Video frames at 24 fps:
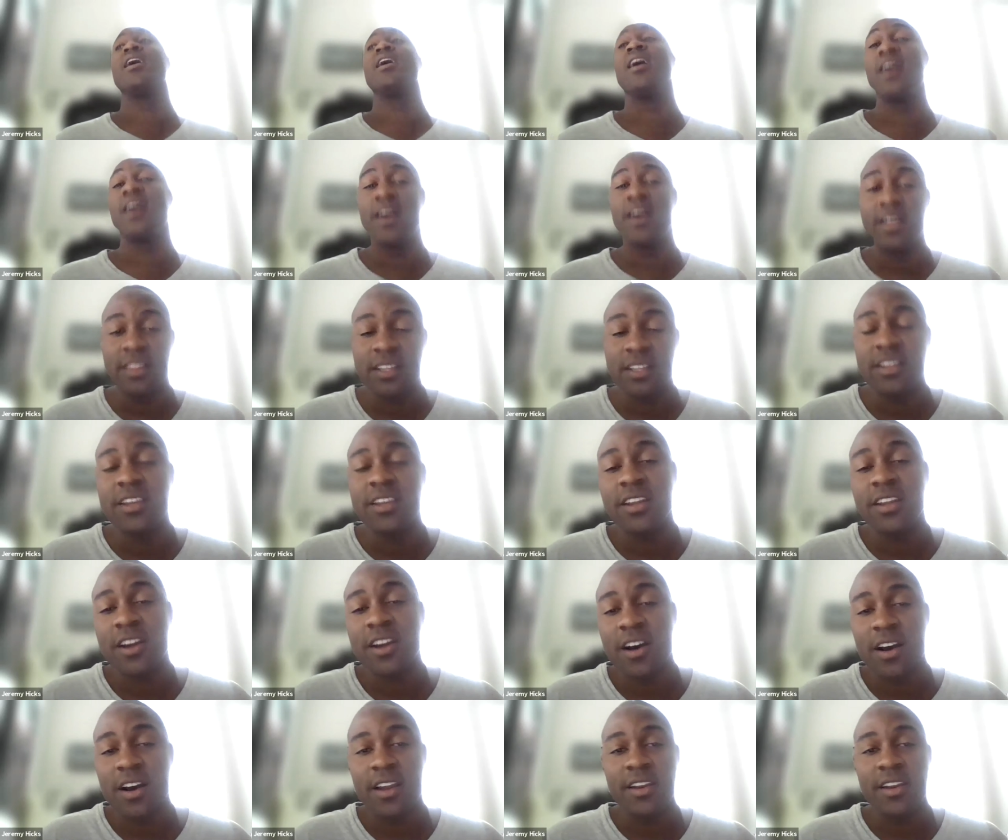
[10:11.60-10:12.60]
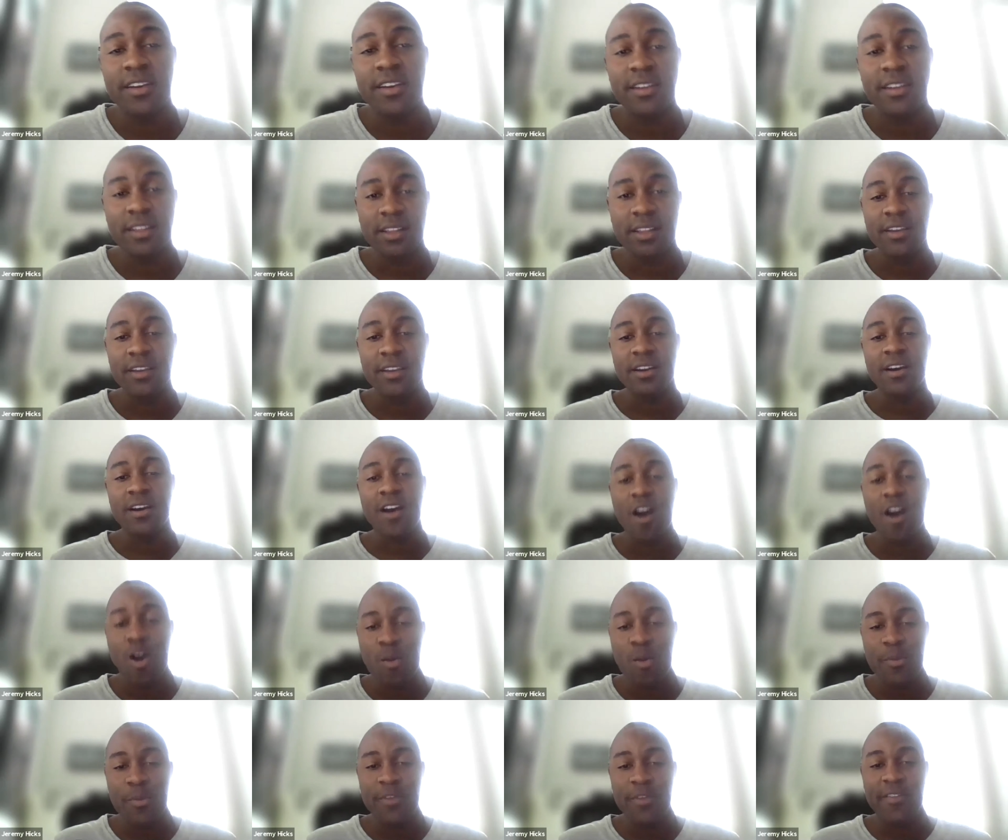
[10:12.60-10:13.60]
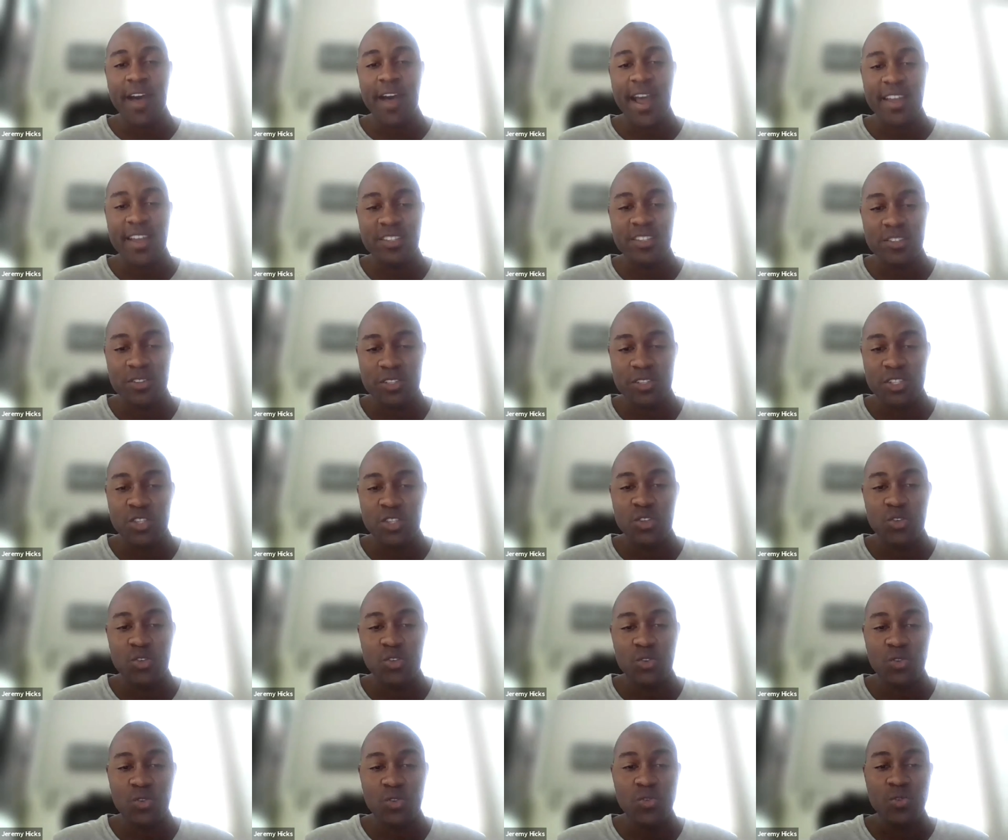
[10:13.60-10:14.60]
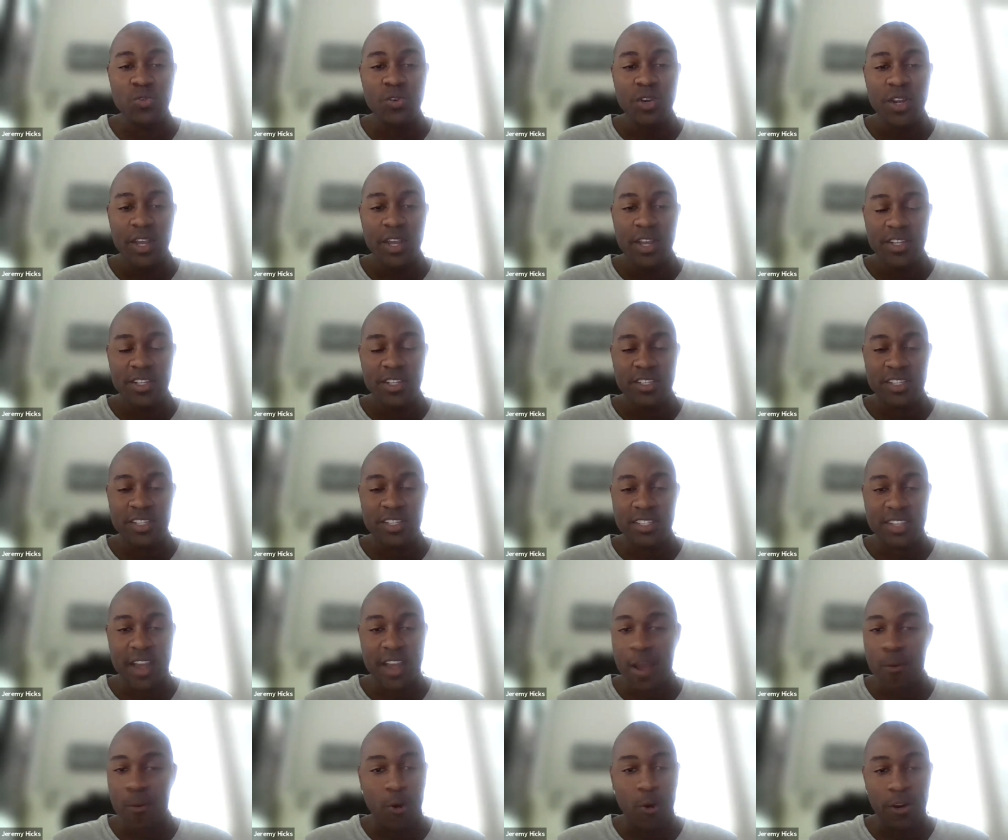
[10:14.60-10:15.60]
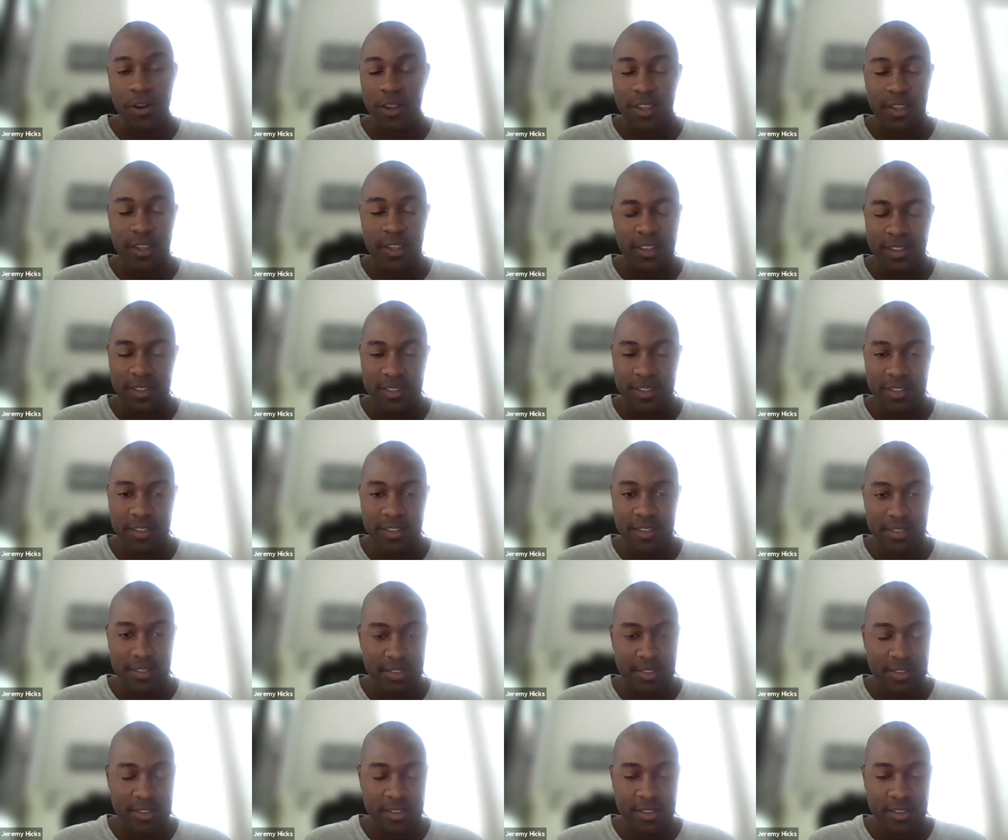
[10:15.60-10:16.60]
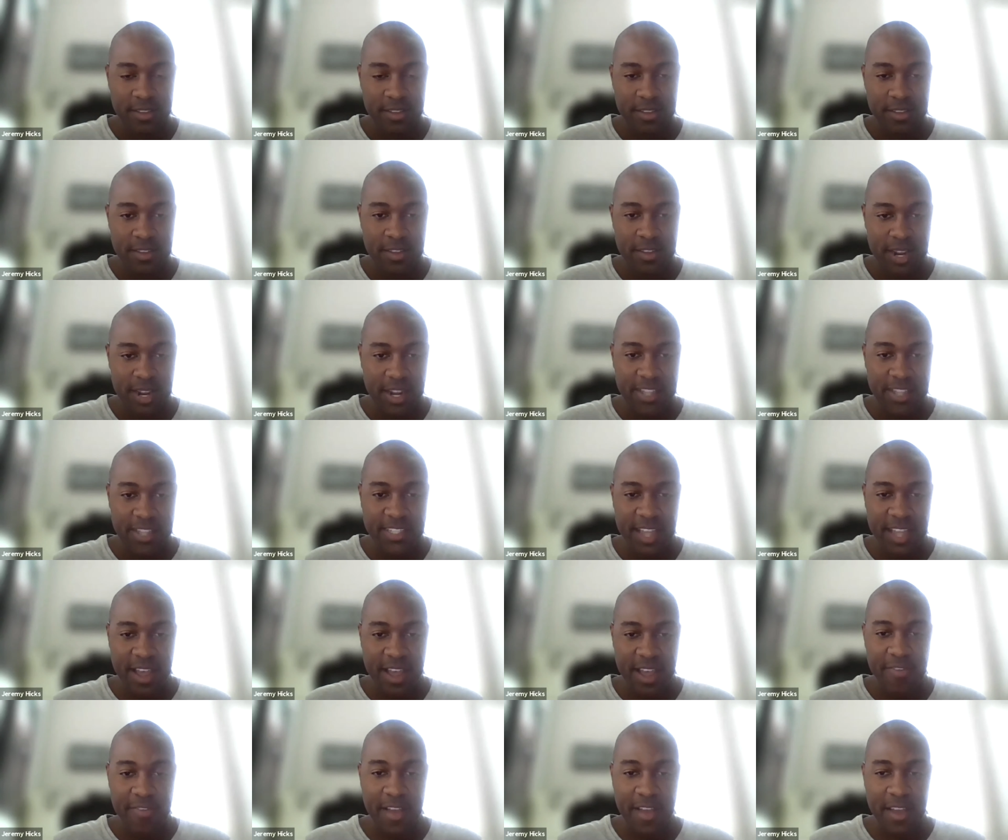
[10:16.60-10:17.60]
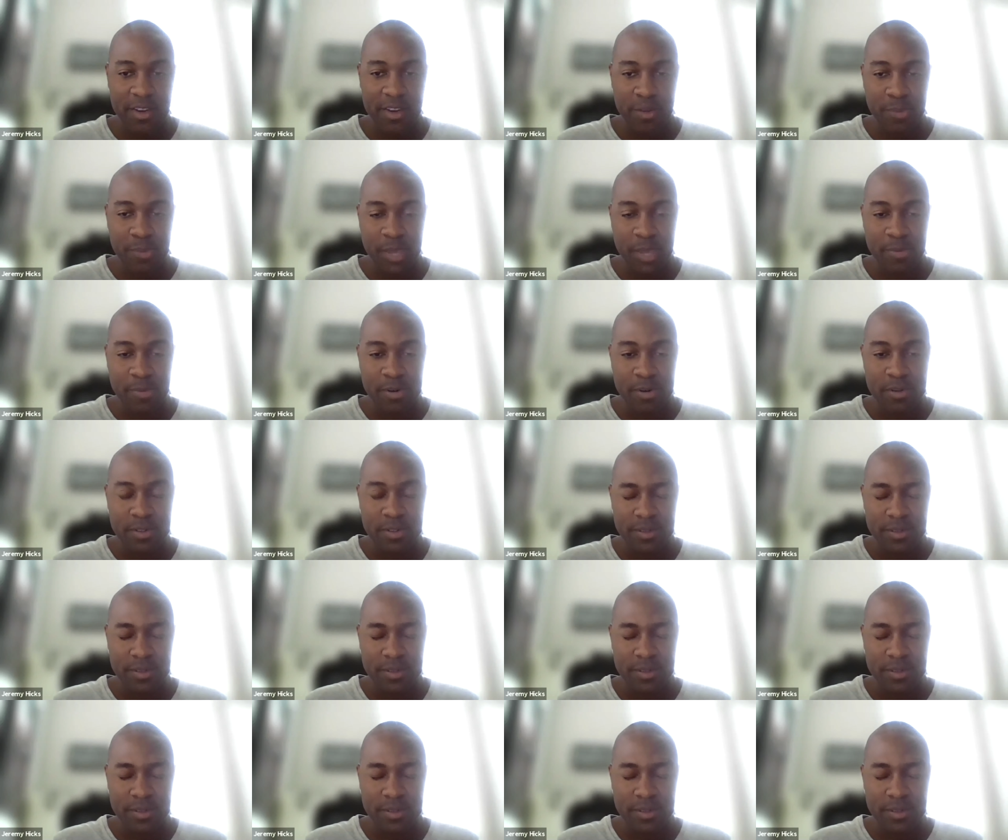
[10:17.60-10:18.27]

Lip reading: looking on Home Advisor to just networking. And that's how I found the people.